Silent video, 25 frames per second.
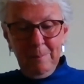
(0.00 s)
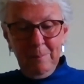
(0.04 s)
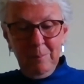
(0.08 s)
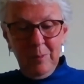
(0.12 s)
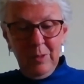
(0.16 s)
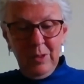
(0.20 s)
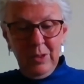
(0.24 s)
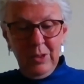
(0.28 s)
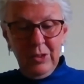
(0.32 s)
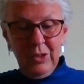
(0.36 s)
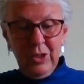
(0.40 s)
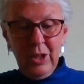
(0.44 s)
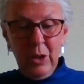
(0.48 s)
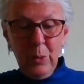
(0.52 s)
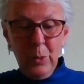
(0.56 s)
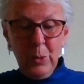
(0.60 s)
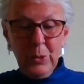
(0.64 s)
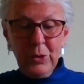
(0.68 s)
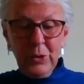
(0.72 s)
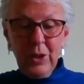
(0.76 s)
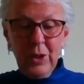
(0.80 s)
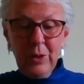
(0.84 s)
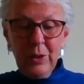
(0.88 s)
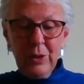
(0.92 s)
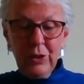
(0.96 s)
So
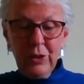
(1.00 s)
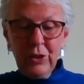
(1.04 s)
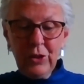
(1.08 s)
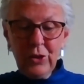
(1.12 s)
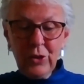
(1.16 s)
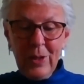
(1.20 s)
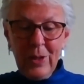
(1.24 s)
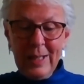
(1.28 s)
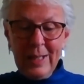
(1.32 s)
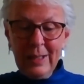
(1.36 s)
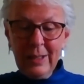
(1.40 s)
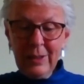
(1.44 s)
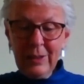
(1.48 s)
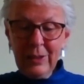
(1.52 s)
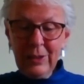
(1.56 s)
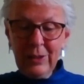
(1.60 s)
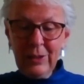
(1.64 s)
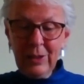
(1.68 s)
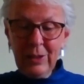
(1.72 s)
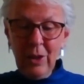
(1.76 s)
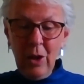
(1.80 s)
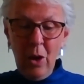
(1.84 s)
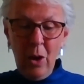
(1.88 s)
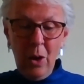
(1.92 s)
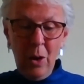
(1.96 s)
also the strength
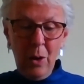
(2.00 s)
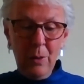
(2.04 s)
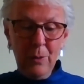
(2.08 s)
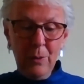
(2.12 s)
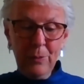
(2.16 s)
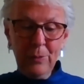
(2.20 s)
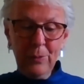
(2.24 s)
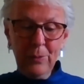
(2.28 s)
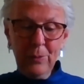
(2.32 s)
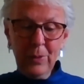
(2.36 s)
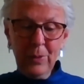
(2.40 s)
of